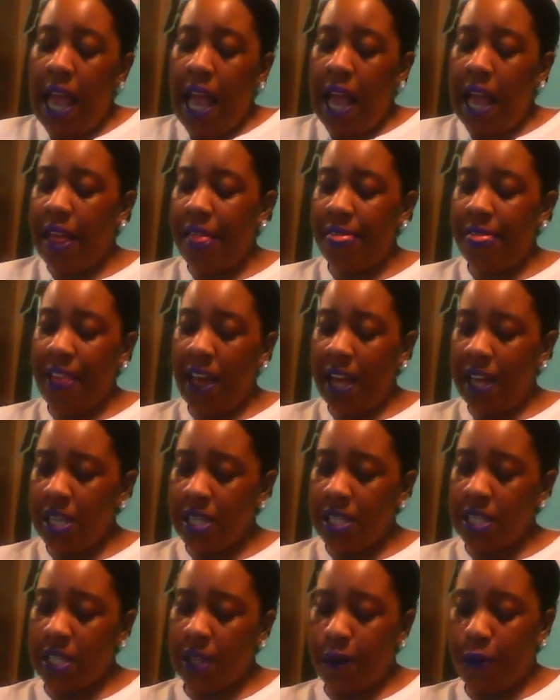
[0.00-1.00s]
And that
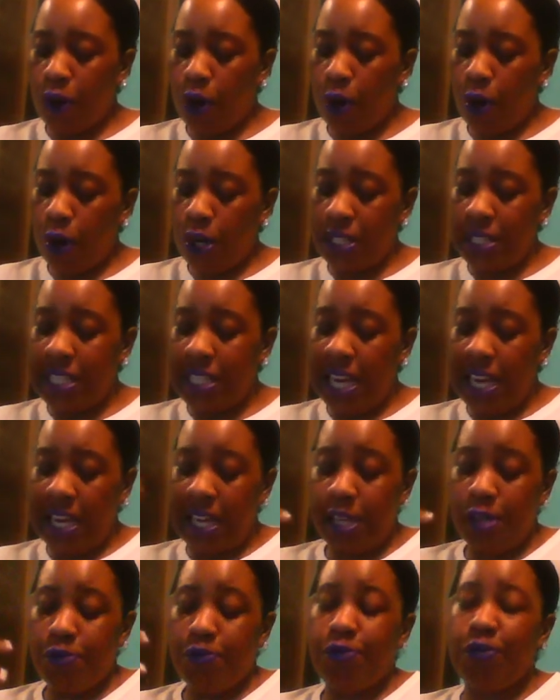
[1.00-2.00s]
is, of course,
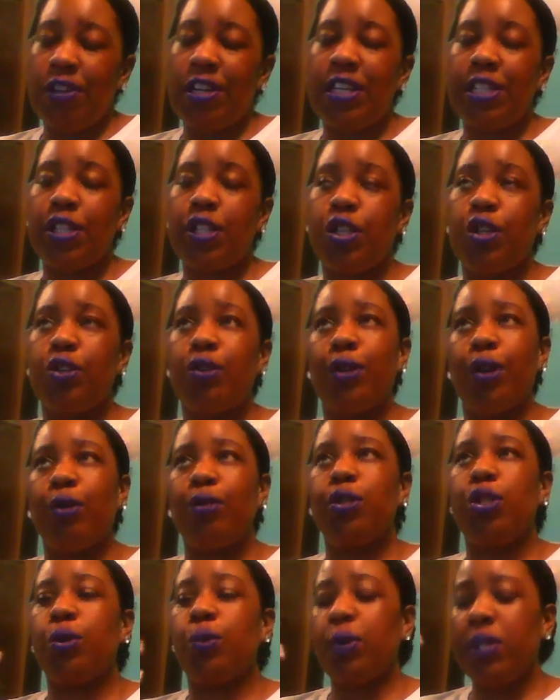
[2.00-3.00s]
taking a risk, you
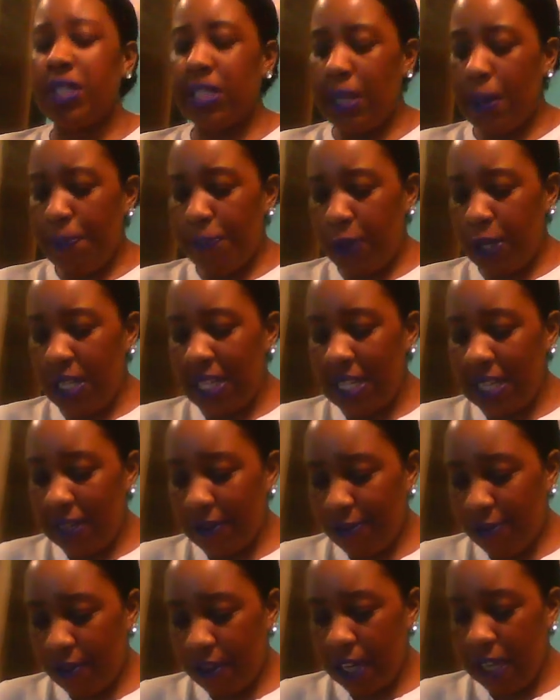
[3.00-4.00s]
know, doing something
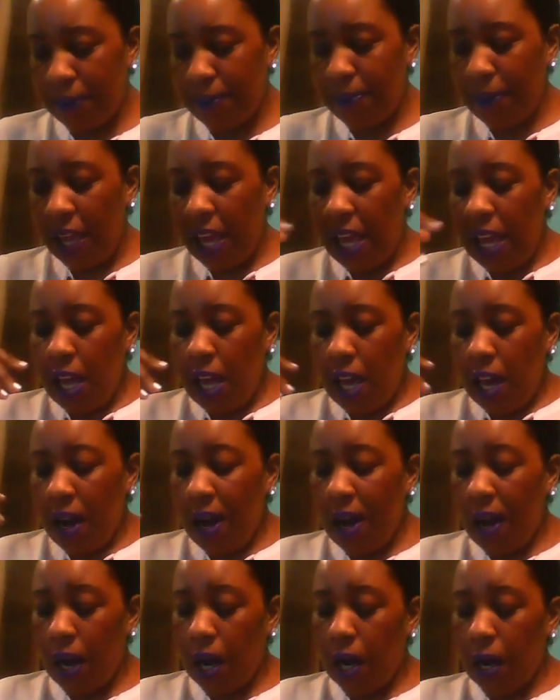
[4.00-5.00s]
different,
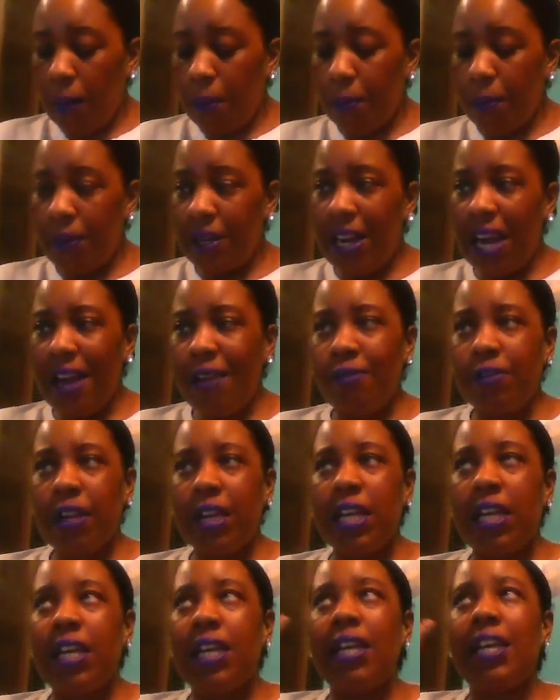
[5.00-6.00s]
um, not
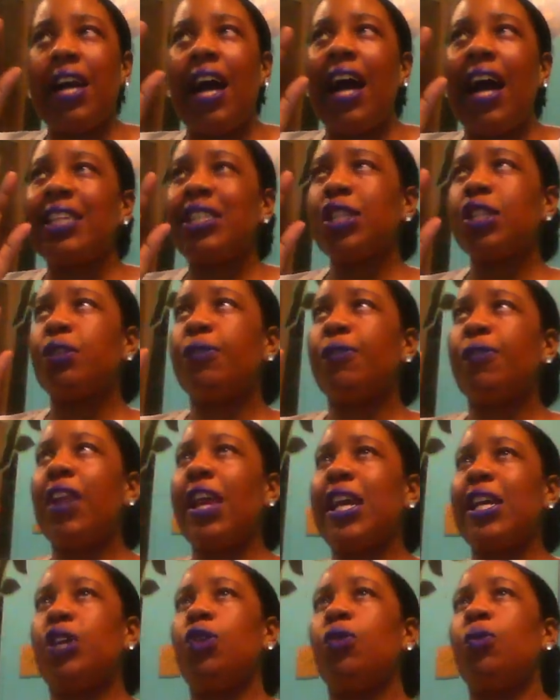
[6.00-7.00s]
really. I just feel
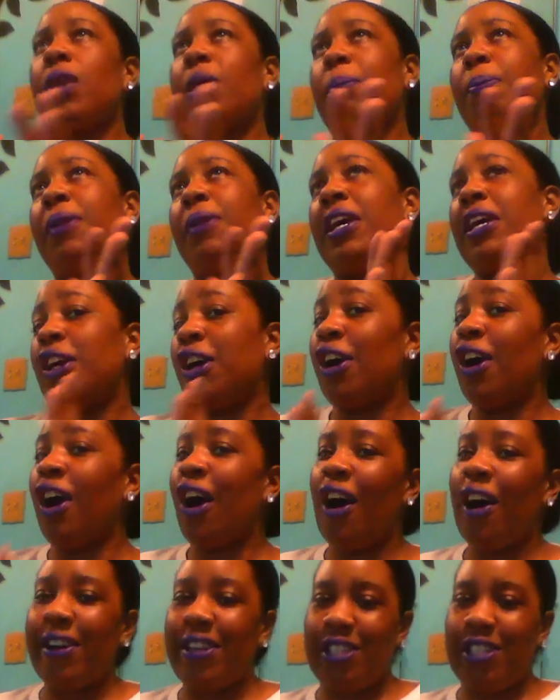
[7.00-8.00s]
like you want to play your
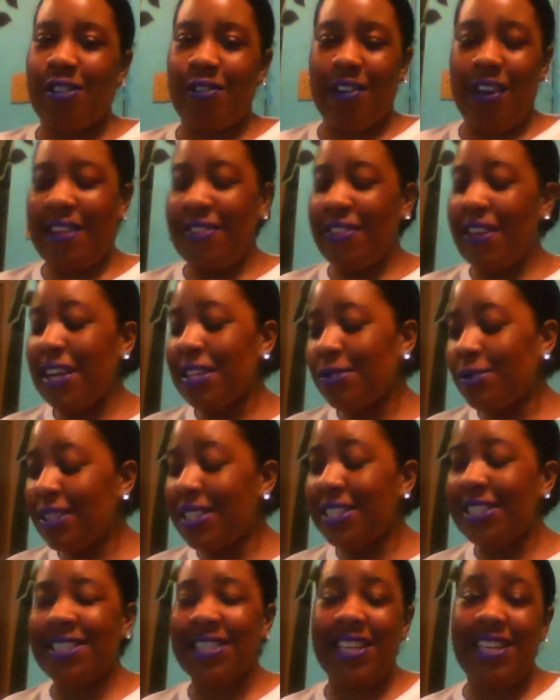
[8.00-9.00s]
cards right. That's what
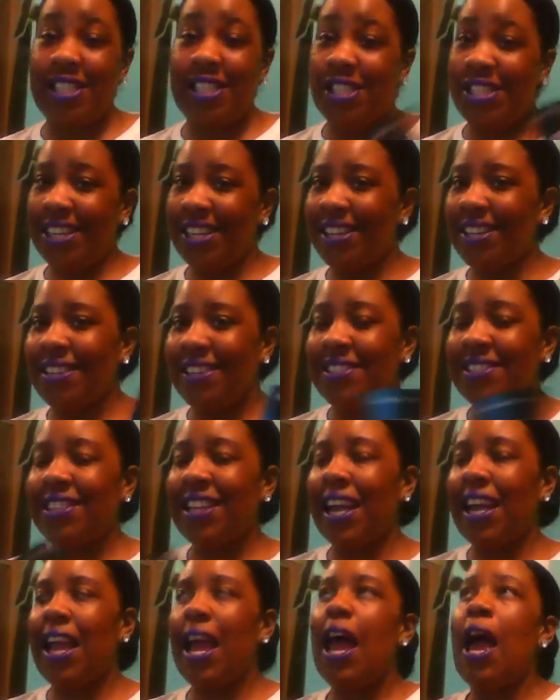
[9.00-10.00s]
this energy is
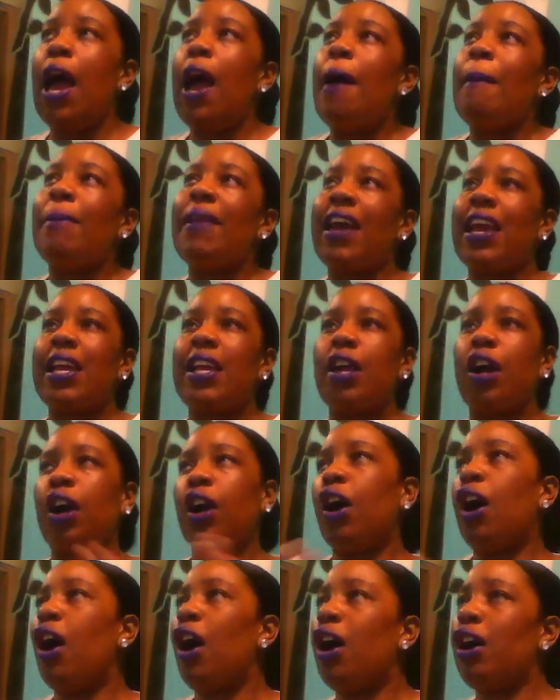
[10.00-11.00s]
like playing your
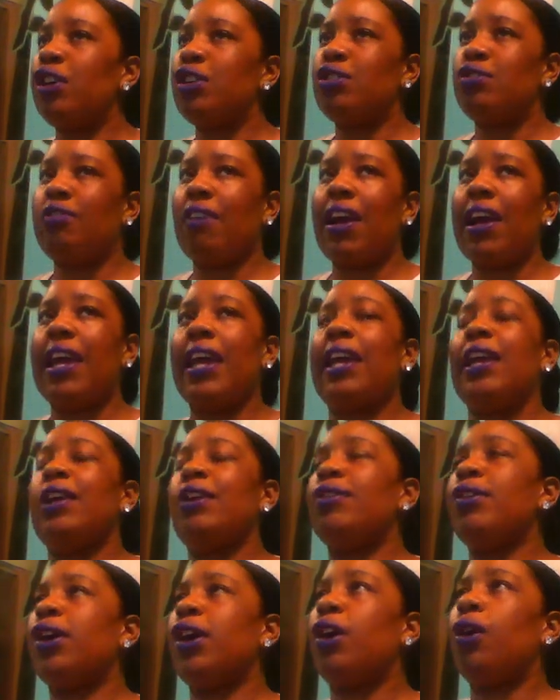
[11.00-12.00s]
cards right.
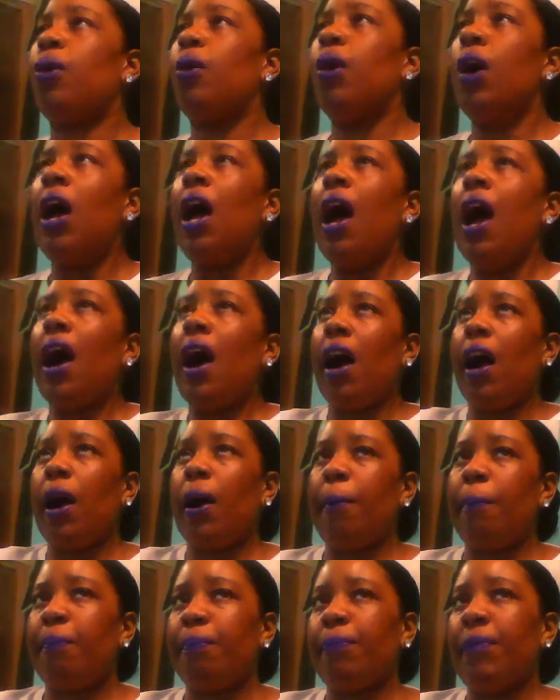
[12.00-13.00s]
You know,
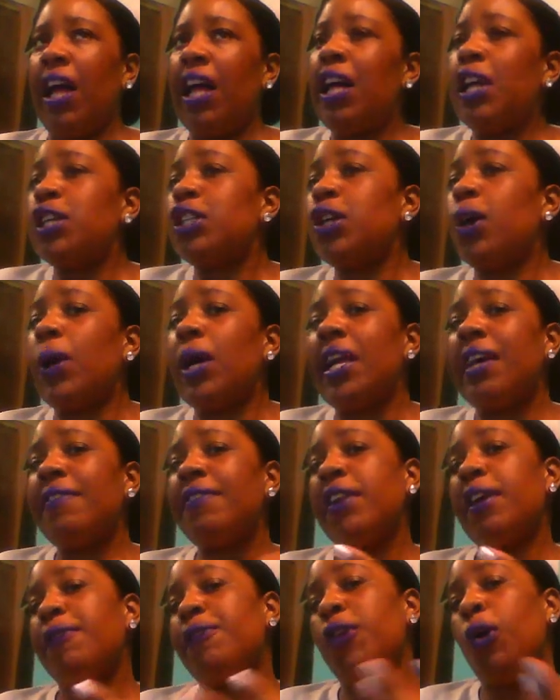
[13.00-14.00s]
um, so
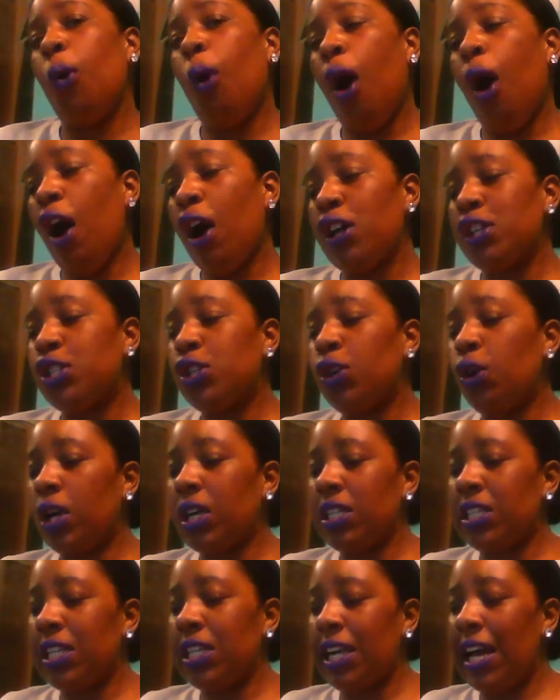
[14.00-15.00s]
even if you are
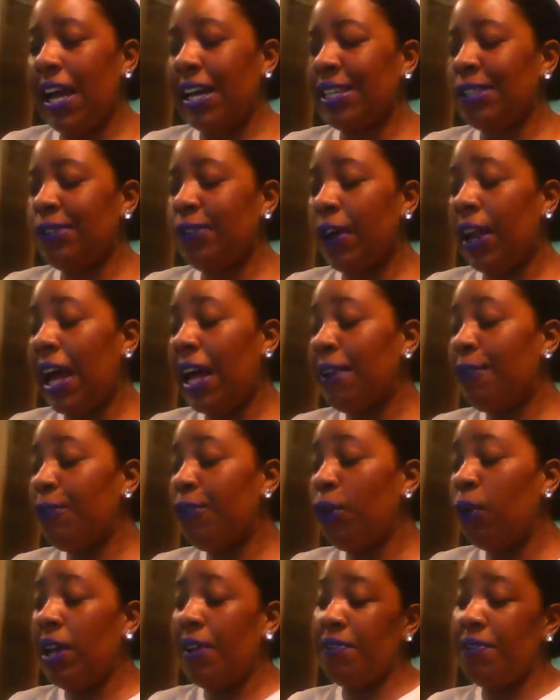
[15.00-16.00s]
talking to your ex, for a lot of
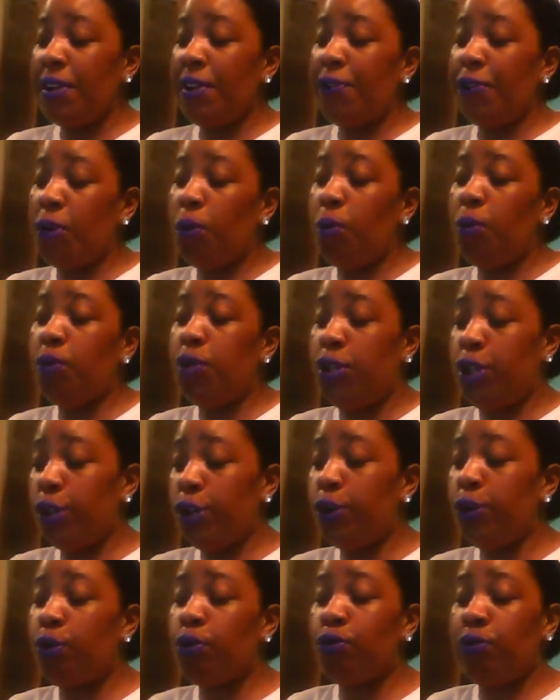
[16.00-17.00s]
you, even if you
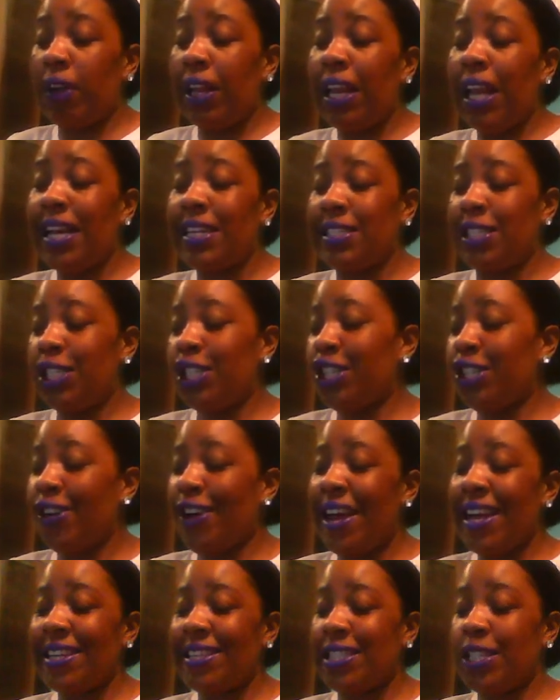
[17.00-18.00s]
do realize that your
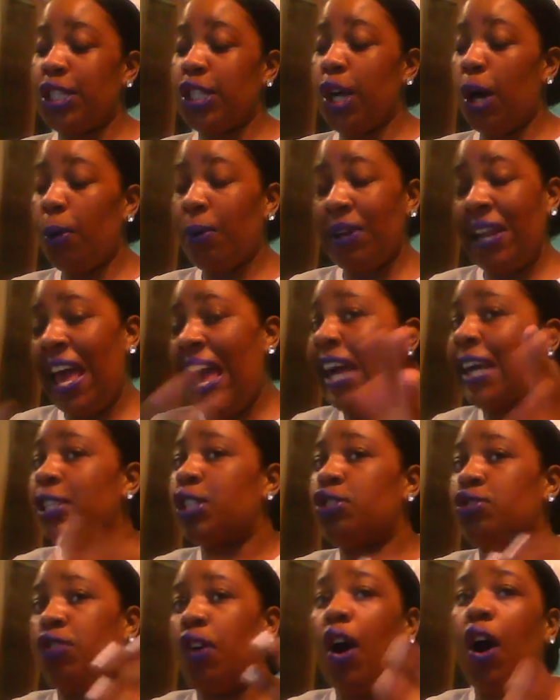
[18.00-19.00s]
ex is going
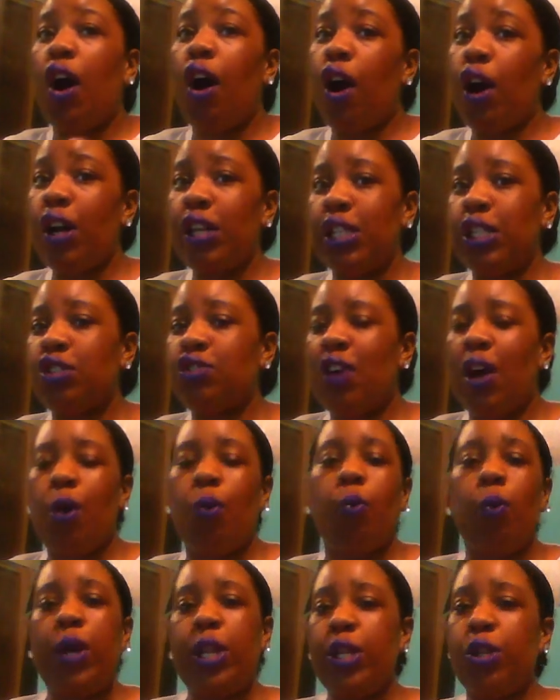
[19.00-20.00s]
extra hard to try to
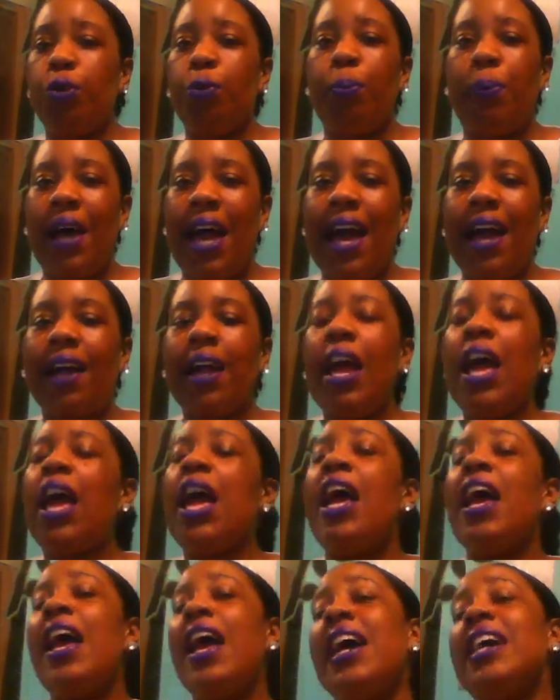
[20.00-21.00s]
win you back,
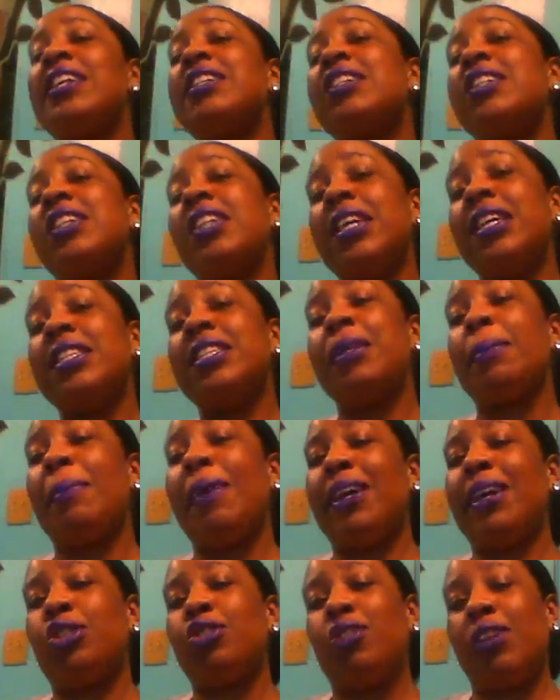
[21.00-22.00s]
it's good to
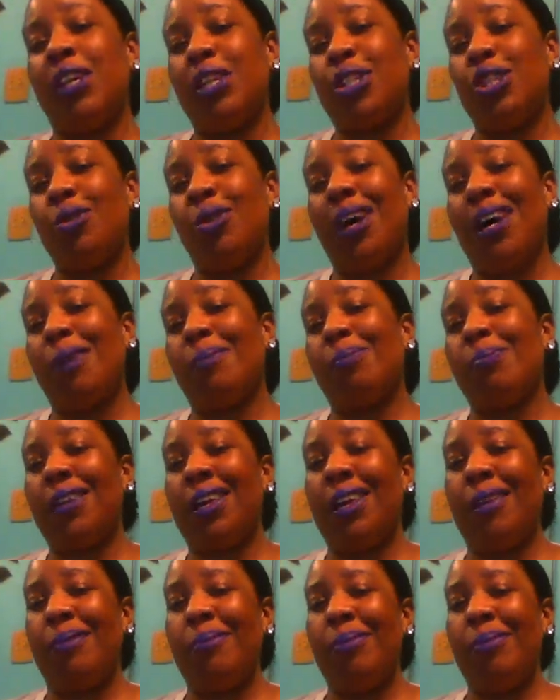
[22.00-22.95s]
make sure that you got a plan